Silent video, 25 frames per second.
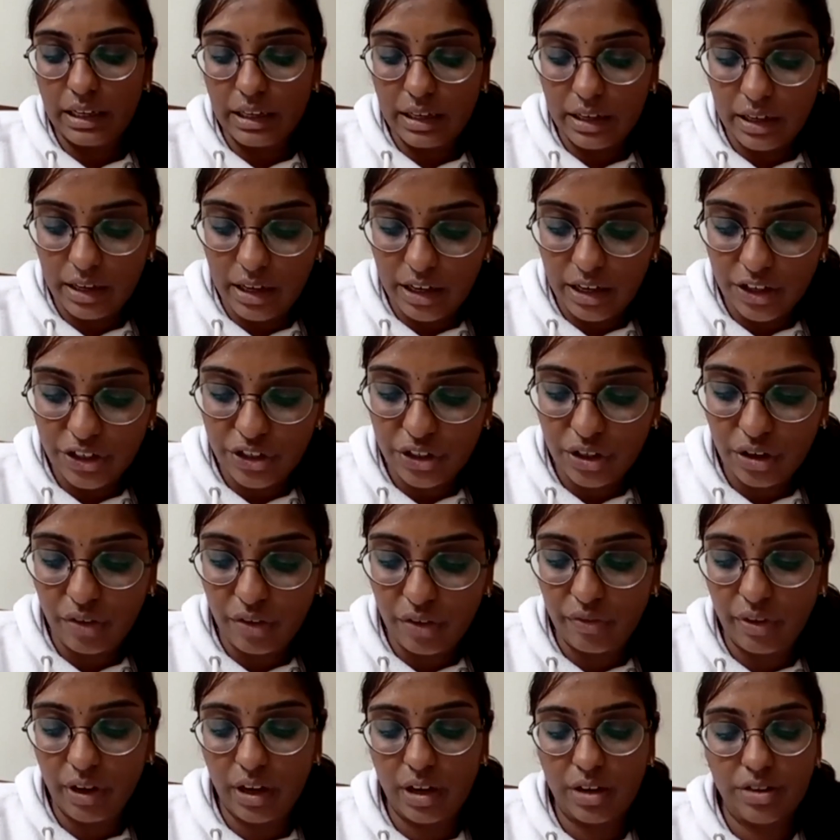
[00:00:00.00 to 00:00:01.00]
reduction of
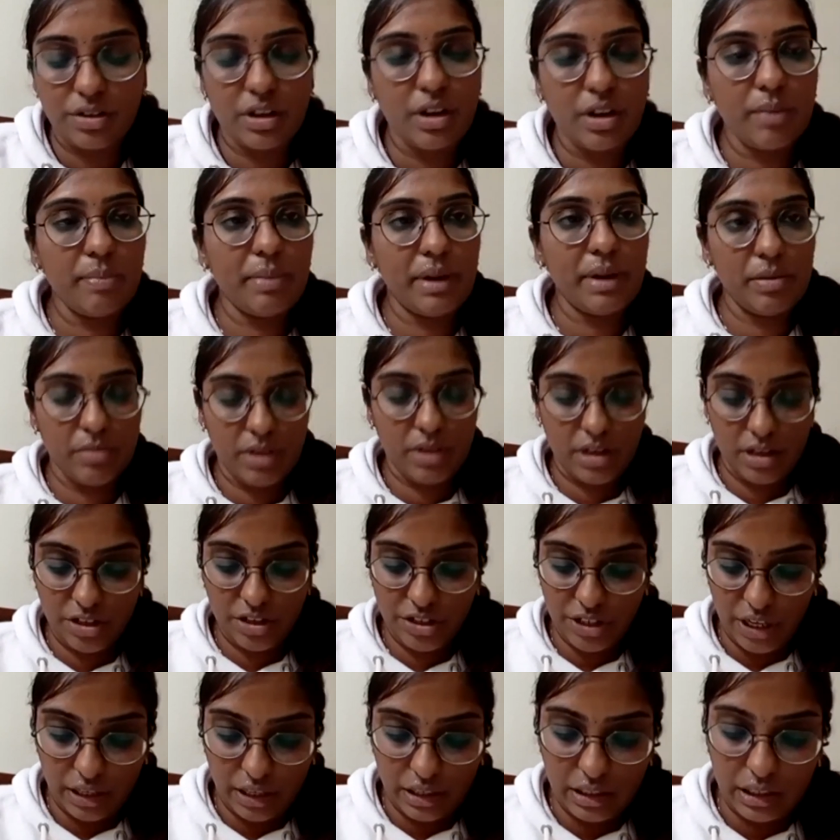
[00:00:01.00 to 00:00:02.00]
the intrapulmonary
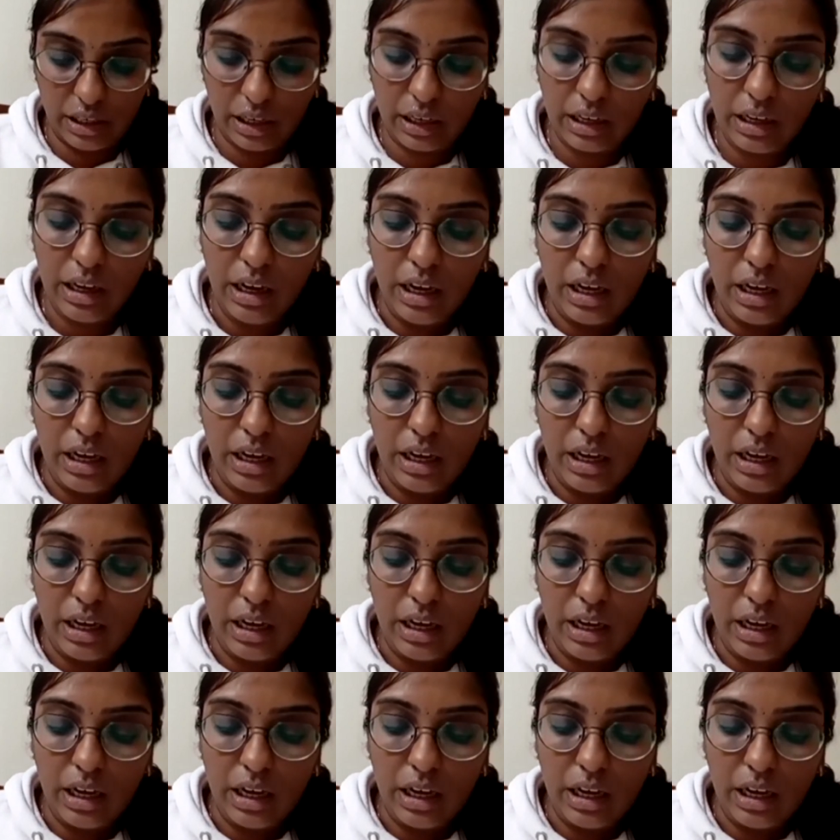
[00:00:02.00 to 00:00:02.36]
shunting,